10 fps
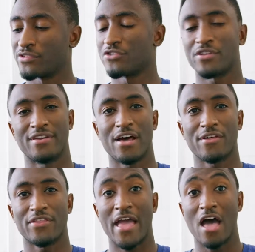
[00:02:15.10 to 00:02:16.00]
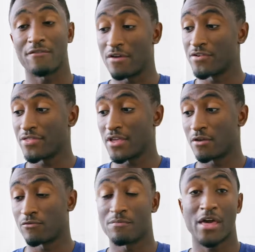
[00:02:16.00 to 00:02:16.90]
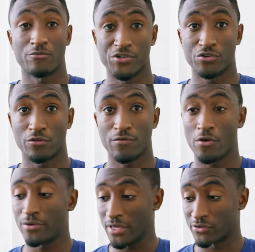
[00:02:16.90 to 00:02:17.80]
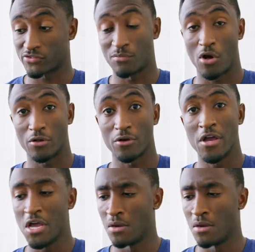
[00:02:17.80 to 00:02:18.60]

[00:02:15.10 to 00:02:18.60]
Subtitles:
essentially now that they have everything from that original phone in a smaller,